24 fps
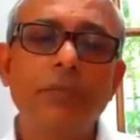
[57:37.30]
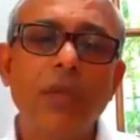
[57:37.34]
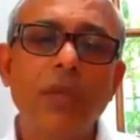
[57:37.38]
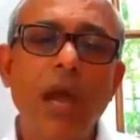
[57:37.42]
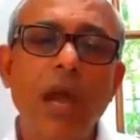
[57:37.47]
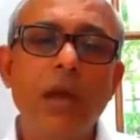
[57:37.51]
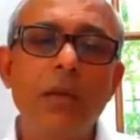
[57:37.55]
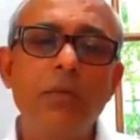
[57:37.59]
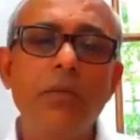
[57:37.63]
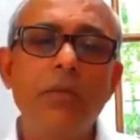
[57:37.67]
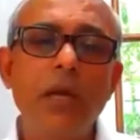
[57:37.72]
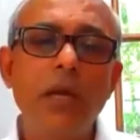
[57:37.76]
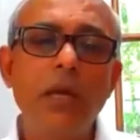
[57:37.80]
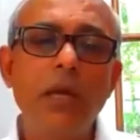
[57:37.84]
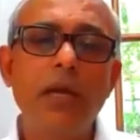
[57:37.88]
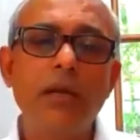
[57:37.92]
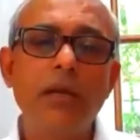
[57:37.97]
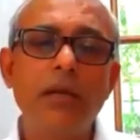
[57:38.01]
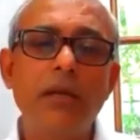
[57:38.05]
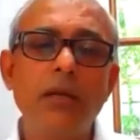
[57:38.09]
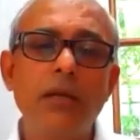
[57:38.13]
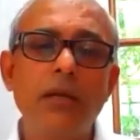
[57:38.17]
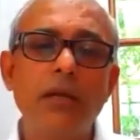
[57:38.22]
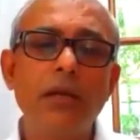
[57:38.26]
I'm
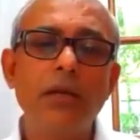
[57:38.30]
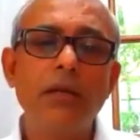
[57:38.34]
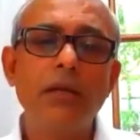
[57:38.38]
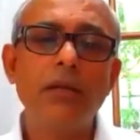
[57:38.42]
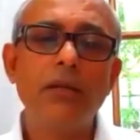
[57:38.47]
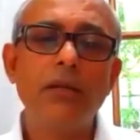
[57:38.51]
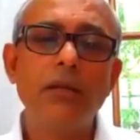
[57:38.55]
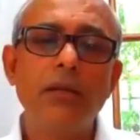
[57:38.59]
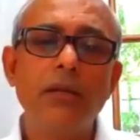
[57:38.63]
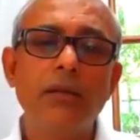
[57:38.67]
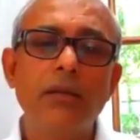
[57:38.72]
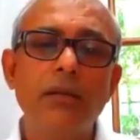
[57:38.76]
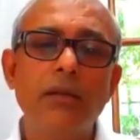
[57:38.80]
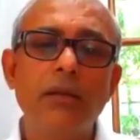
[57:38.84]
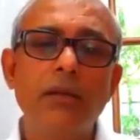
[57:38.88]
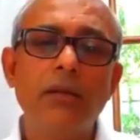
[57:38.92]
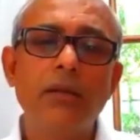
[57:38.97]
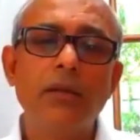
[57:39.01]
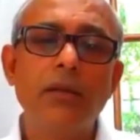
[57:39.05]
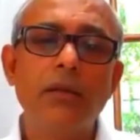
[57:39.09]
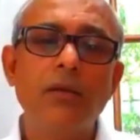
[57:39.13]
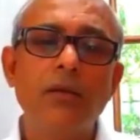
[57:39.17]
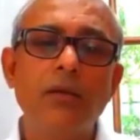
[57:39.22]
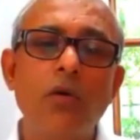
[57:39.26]
connected,
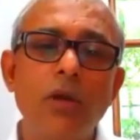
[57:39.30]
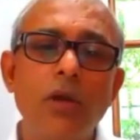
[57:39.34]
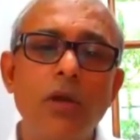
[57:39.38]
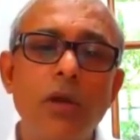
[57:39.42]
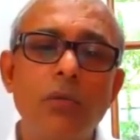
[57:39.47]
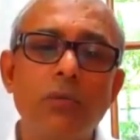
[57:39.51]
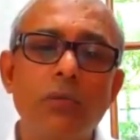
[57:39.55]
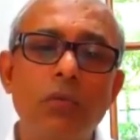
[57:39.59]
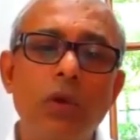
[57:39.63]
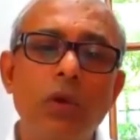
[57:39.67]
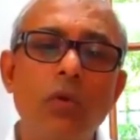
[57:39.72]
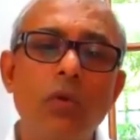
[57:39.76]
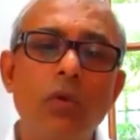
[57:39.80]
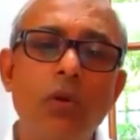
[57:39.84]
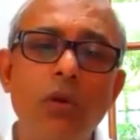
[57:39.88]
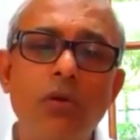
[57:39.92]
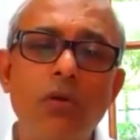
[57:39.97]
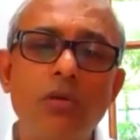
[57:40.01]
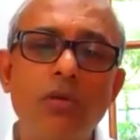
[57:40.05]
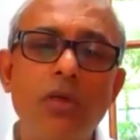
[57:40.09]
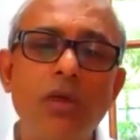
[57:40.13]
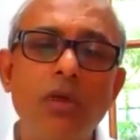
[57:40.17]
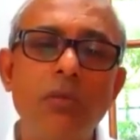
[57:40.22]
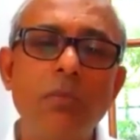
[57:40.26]
O E M, you want
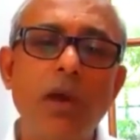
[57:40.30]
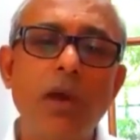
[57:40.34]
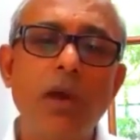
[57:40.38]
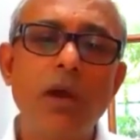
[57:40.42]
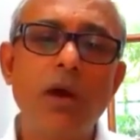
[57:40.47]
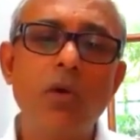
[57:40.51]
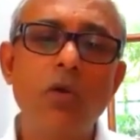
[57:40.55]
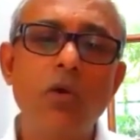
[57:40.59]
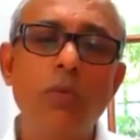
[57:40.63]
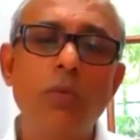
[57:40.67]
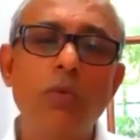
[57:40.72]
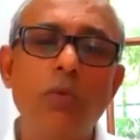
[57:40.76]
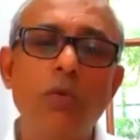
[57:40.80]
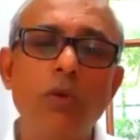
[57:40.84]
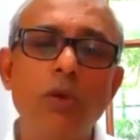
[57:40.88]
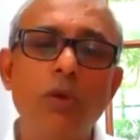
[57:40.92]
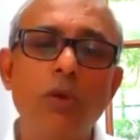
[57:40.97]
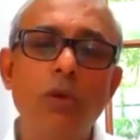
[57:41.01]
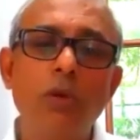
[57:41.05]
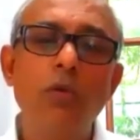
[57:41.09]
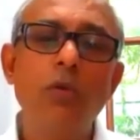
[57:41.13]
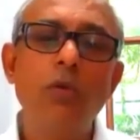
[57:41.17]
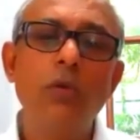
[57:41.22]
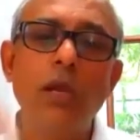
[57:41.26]
to see my output,
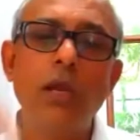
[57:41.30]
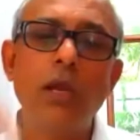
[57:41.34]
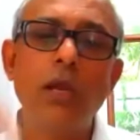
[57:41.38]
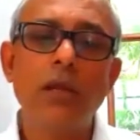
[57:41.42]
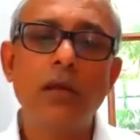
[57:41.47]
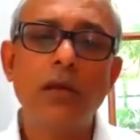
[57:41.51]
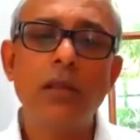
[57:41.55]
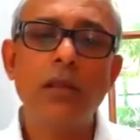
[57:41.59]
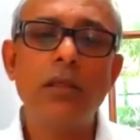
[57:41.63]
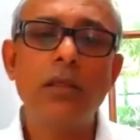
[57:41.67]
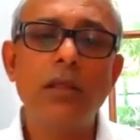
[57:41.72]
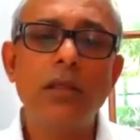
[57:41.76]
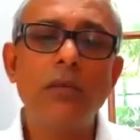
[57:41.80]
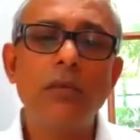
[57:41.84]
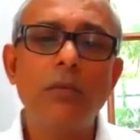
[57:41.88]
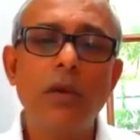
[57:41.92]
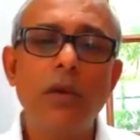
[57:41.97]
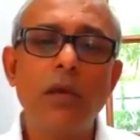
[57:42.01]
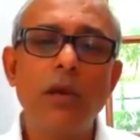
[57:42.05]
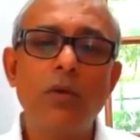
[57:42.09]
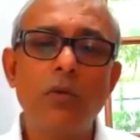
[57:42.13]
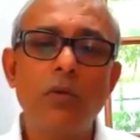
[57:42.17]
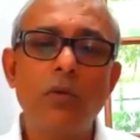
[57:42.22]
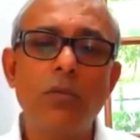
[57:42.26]
you connect and see
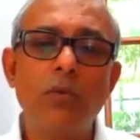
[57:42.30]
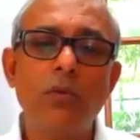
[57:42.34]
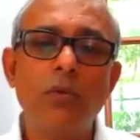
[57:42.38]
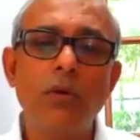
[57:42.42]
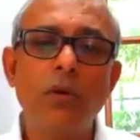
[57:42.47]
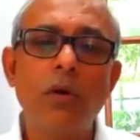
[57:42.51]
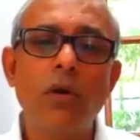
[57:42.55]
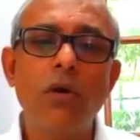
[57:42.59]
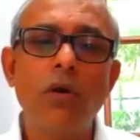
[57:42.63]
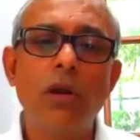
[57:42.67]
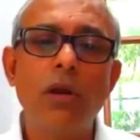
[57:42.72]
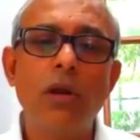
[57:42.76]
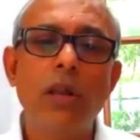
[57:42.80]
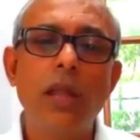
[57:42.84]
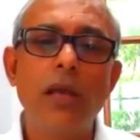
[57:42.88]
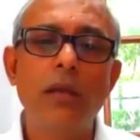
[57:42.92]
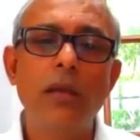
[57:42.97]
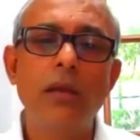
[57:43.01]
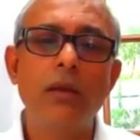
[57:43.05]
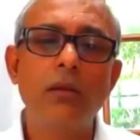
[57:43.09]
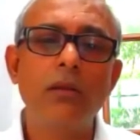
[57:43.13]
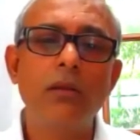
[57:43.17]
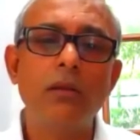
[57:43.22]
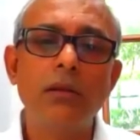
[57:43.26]
my output
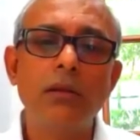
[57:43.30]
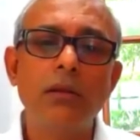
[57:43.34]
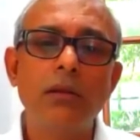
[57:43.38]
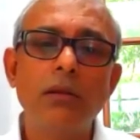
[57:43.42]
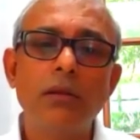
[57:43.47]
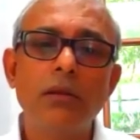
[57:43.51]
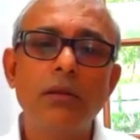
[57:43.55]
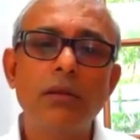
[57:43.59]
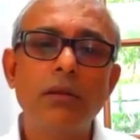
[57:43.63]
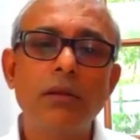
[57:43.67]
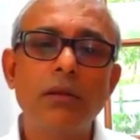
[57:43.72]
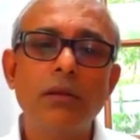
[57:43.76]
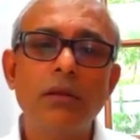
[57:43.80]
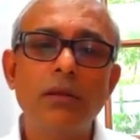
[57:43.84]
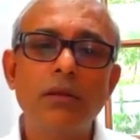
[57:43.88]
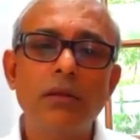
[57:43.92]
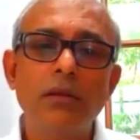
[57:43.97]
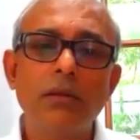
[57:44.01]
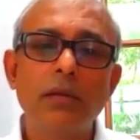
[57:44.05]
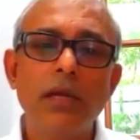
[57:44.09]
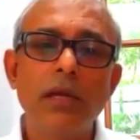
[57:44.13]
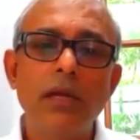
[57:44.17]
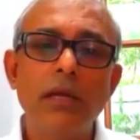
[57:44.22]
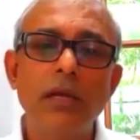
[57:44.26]
online,
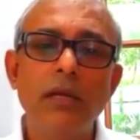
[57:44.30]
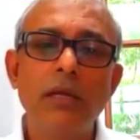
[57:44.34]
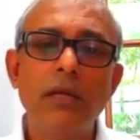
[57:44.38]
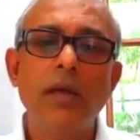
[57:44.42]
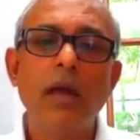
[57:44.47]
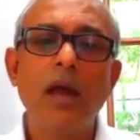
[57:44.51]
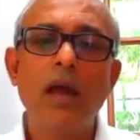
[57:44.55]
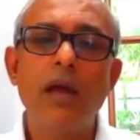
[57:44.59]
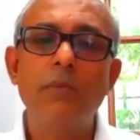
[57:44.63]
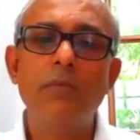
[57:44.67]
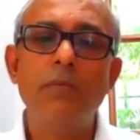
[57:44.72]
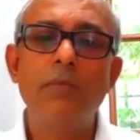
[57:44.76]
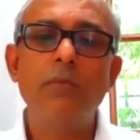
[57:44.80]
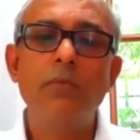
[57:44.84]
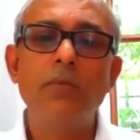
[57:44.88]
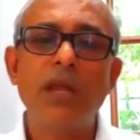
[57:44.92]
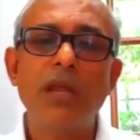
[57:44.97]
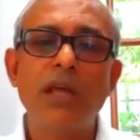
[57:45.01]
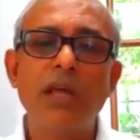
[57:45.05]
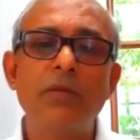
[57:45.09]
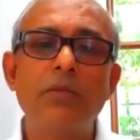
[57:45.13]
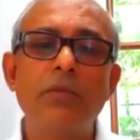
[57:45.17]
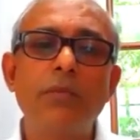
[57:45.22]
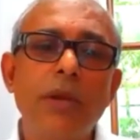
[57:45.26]
right? I'm
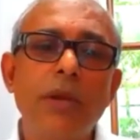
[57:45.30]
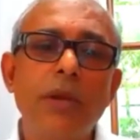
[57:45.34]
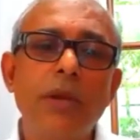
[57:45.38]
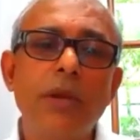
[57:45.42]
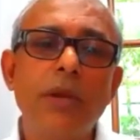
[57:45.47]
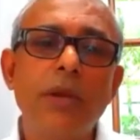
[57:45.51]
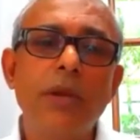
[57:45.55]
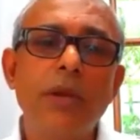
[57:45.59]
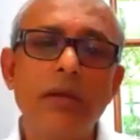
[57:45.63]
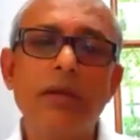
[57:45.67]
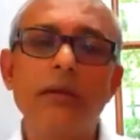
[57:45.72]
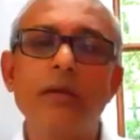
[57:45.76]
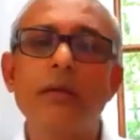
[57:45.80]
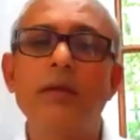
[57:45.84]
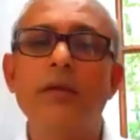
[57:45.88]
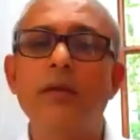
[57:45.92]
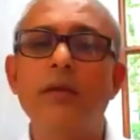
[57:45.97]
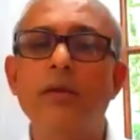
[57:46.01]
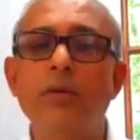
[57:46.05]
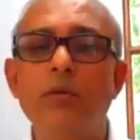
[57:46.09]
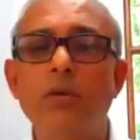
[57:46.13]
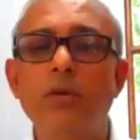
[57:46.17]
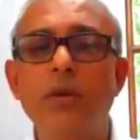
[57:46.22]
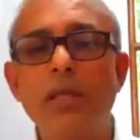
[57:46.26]
transparent.
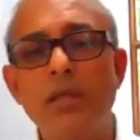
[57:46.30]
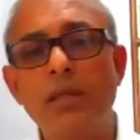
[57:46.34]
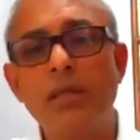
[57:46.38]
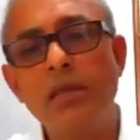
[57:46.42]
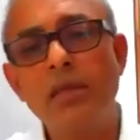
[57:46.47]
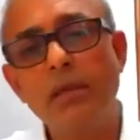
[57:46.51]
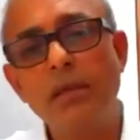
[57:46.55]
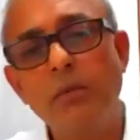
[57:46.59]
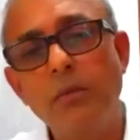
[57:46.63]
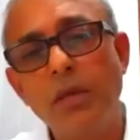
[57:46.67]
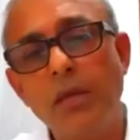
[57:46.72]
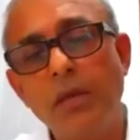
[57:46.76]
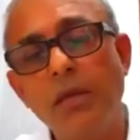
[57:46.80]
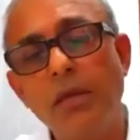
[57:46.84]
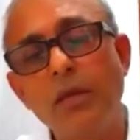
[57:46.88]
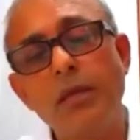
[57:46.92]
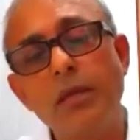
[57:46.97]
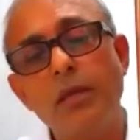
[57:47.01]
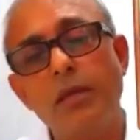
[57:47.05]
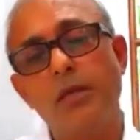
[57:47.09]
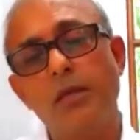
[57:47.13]
You can see me.